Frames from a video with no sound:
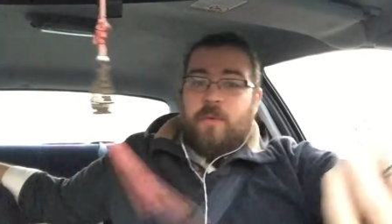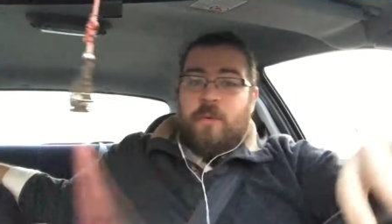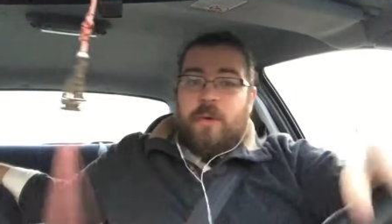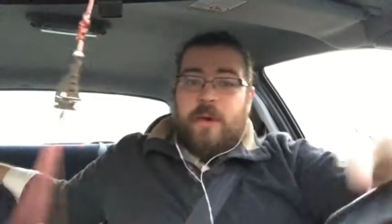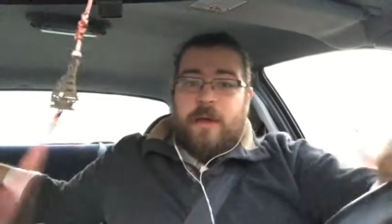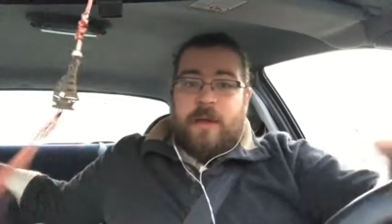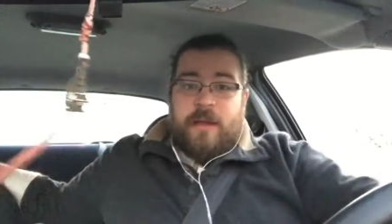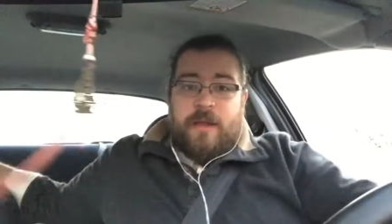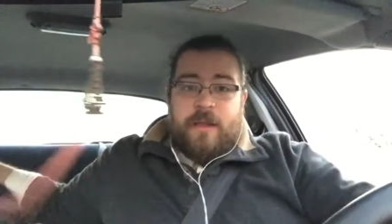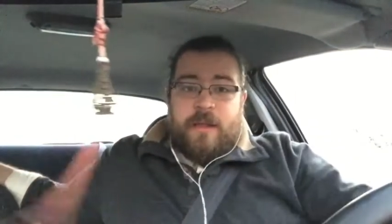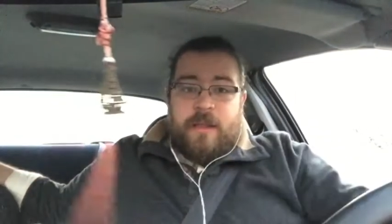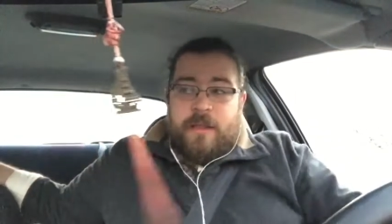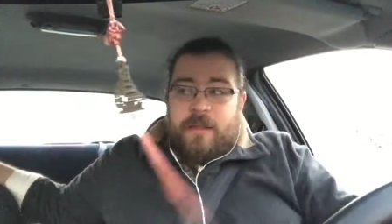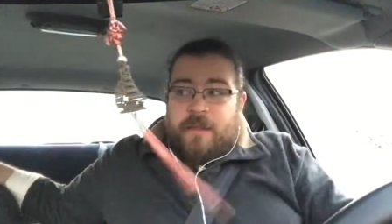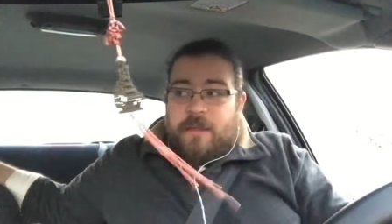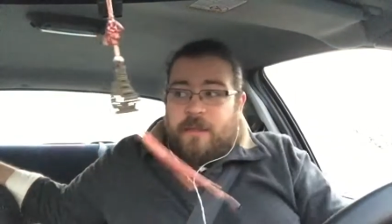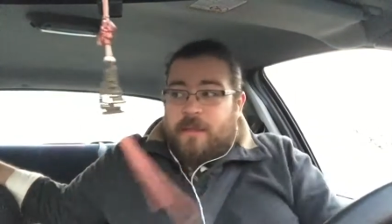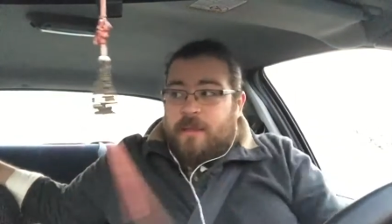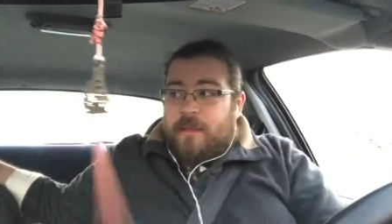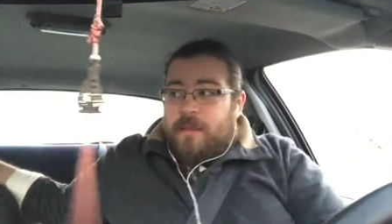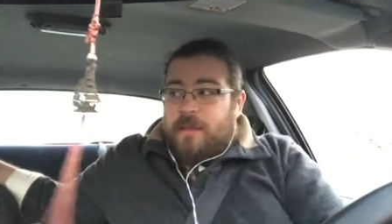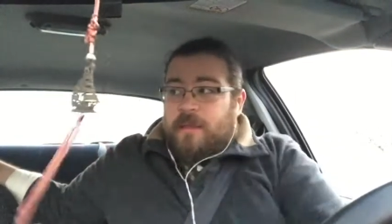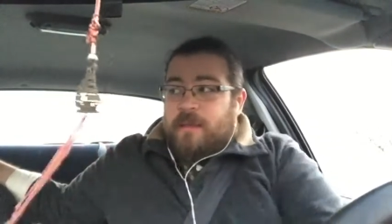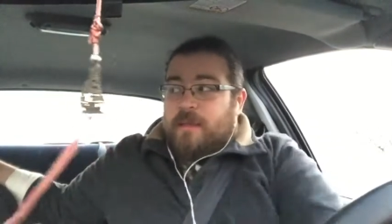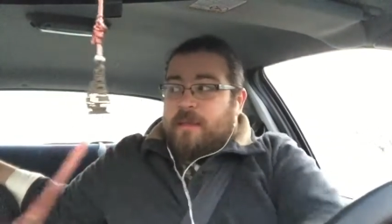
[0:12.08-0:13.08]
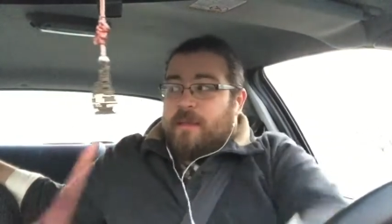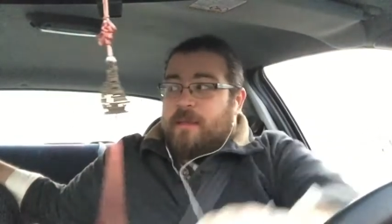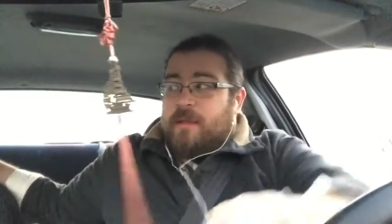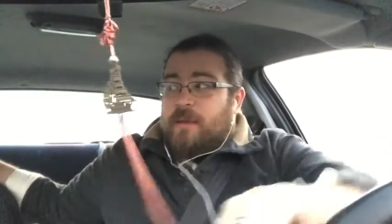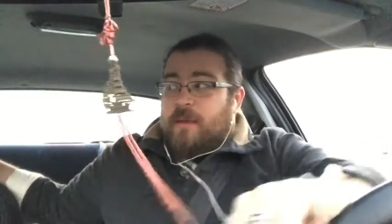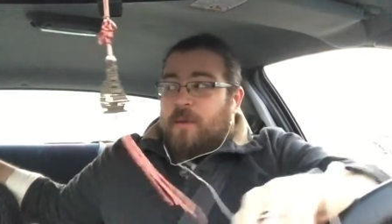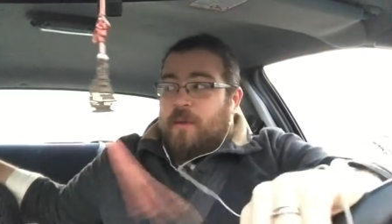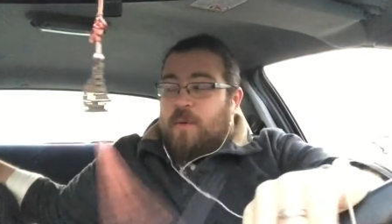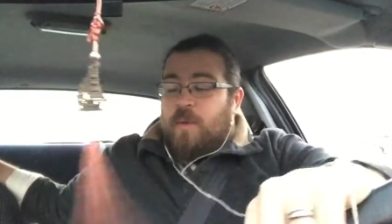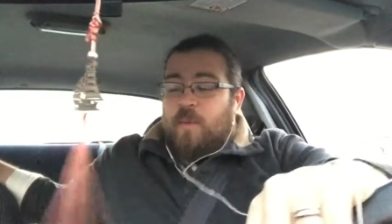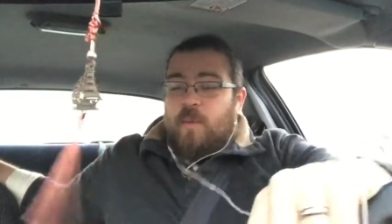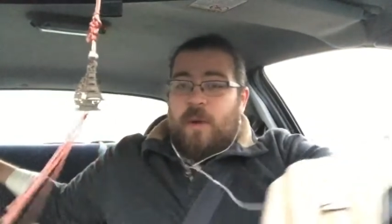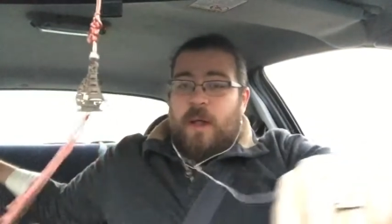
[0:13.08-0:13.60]
Well,
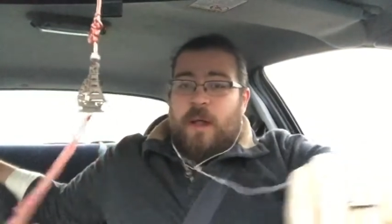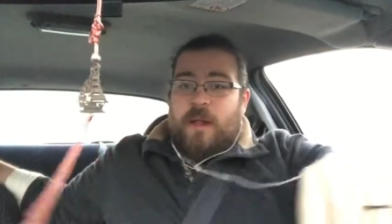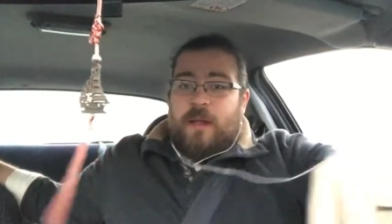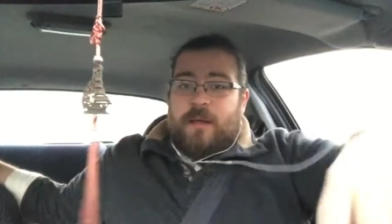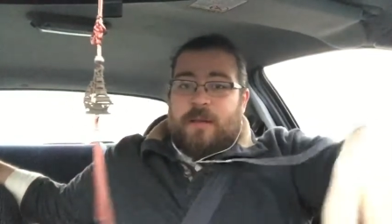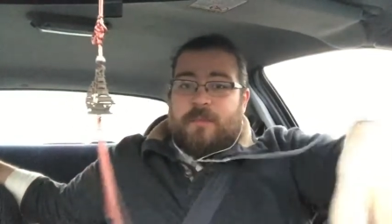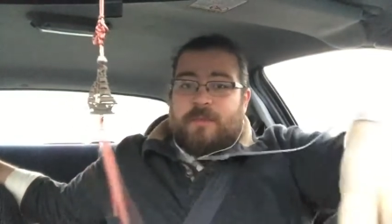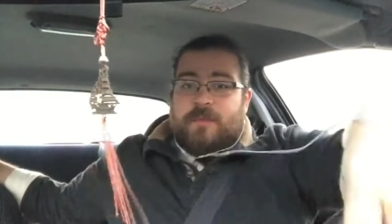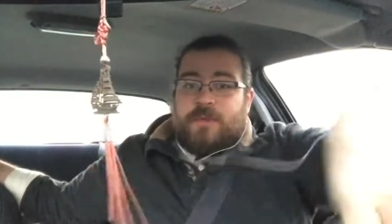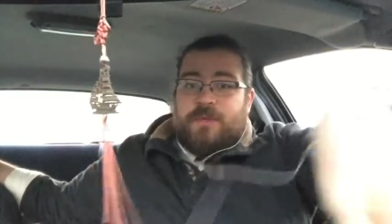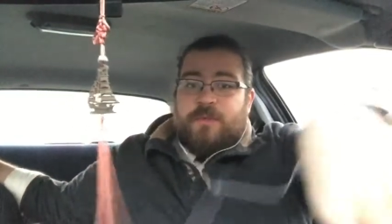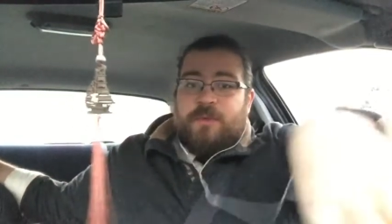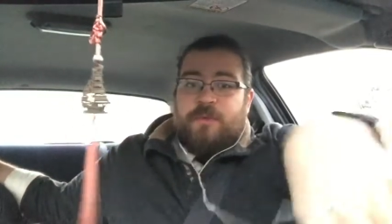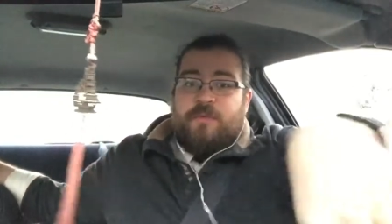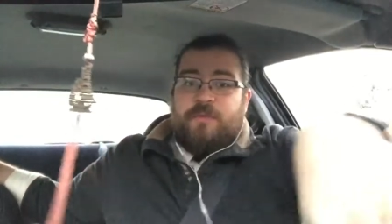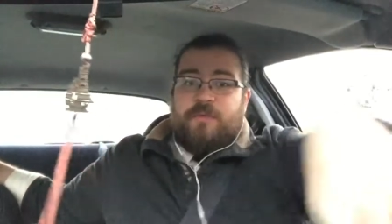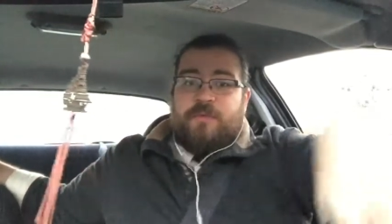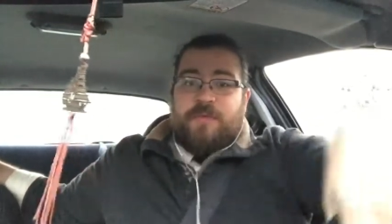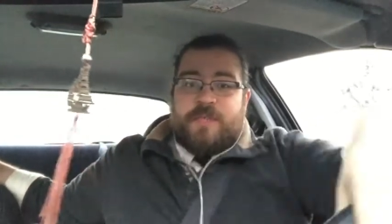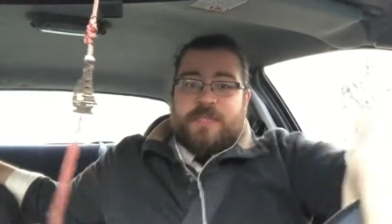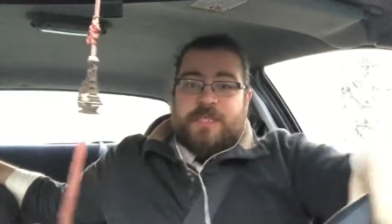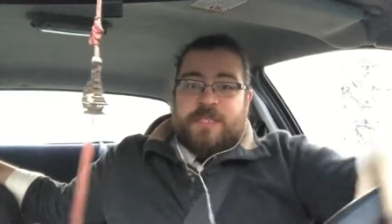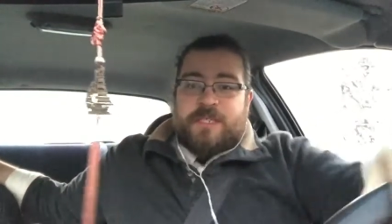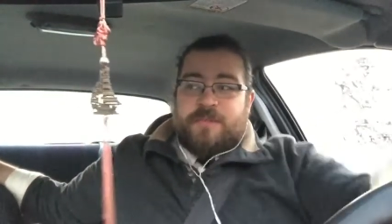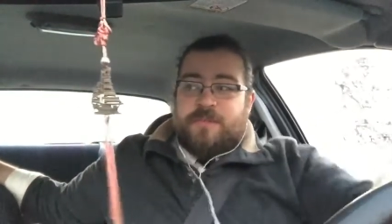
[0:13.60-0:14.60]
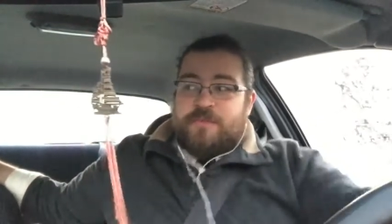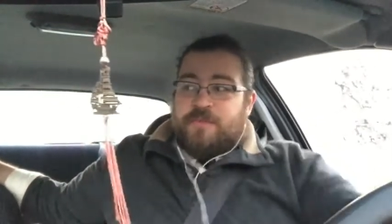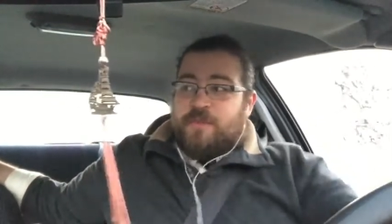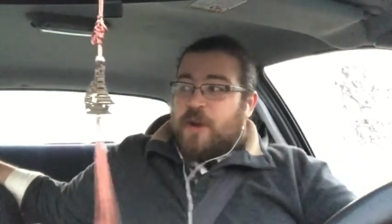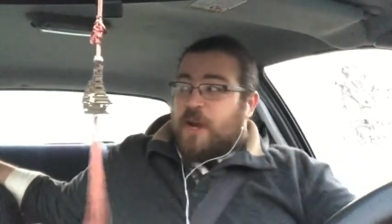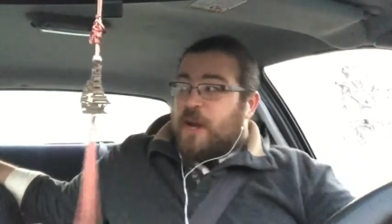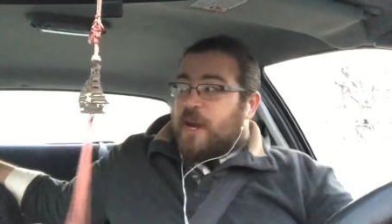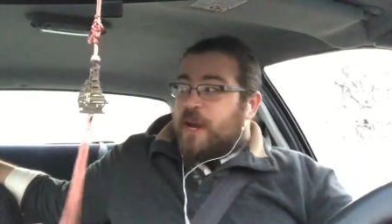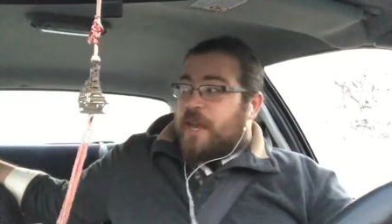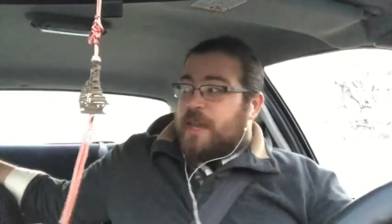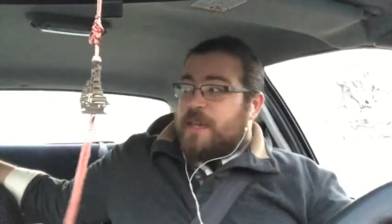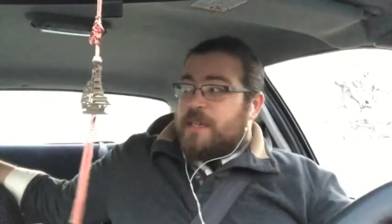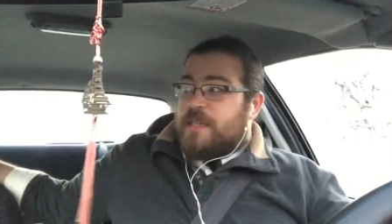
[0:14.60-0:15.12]
welcome to Physics
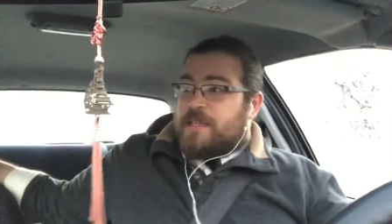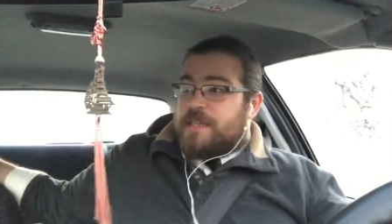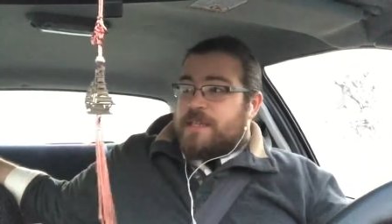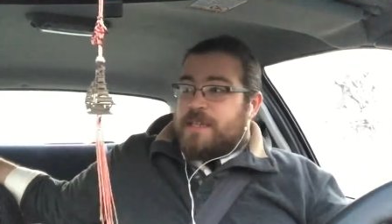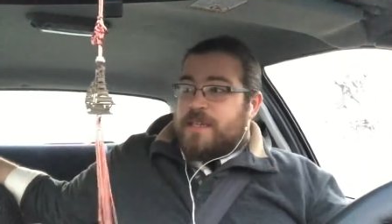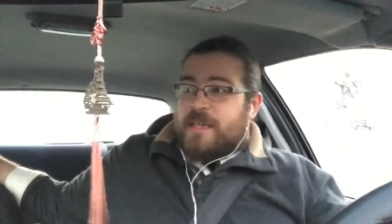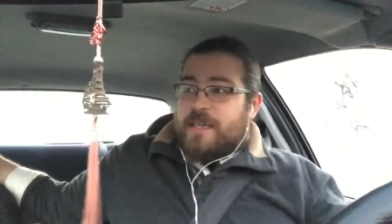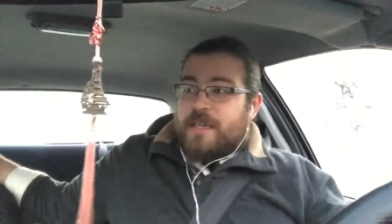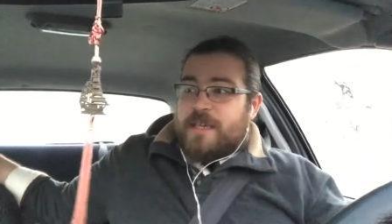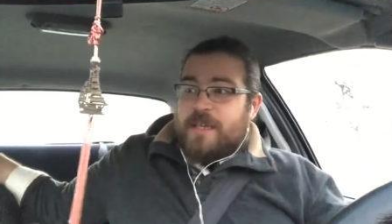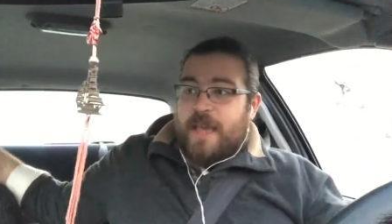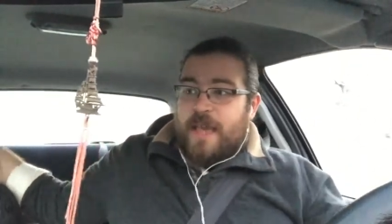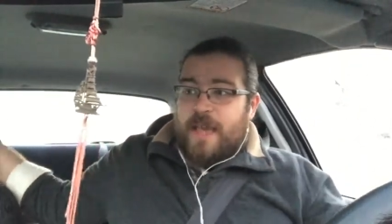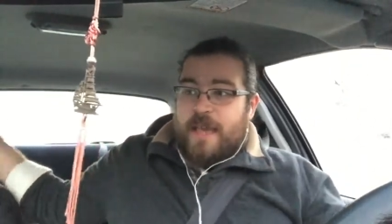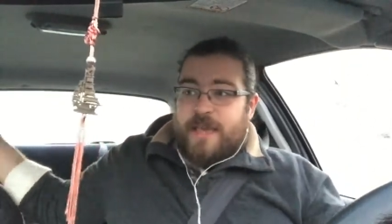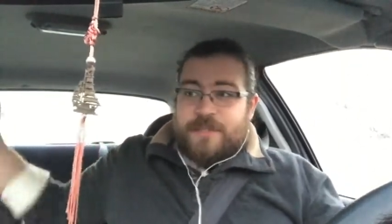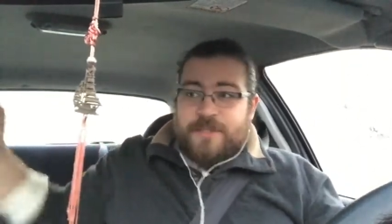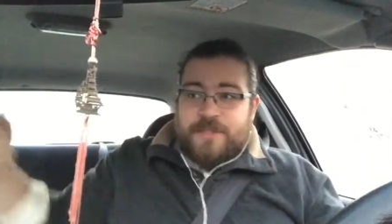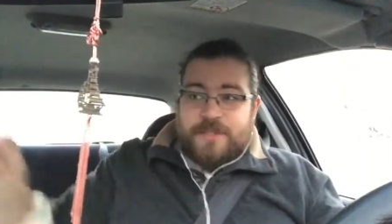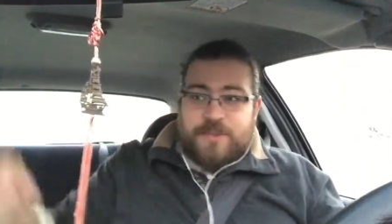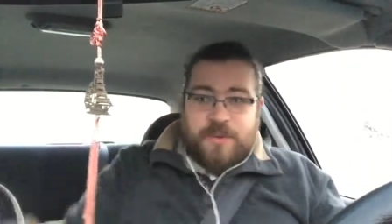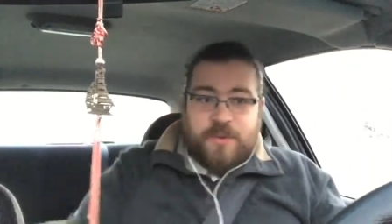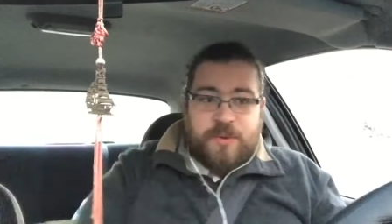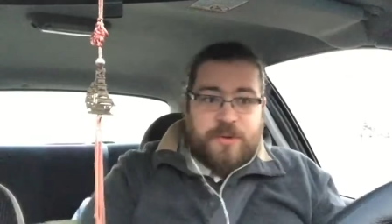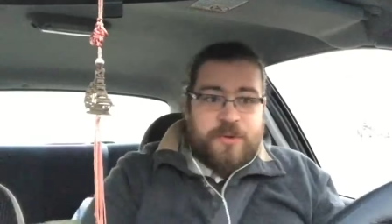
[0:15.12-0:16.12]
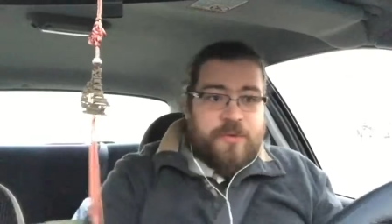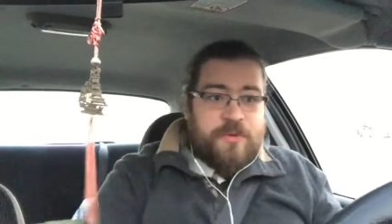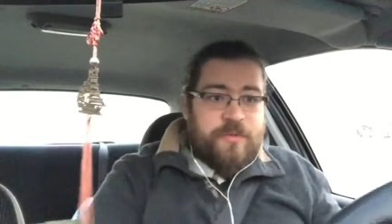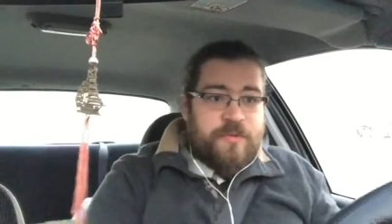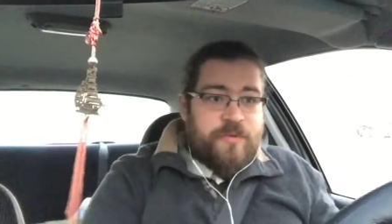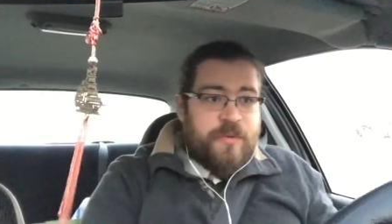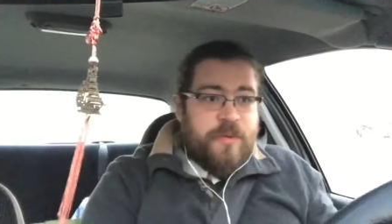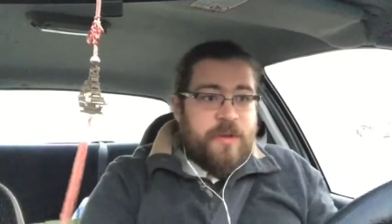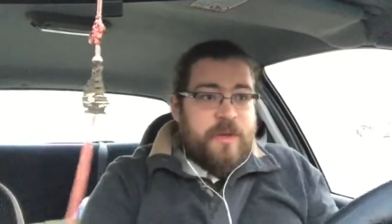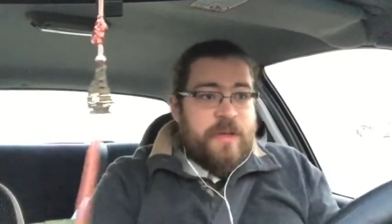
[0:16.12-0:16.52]
Fridays, a sort of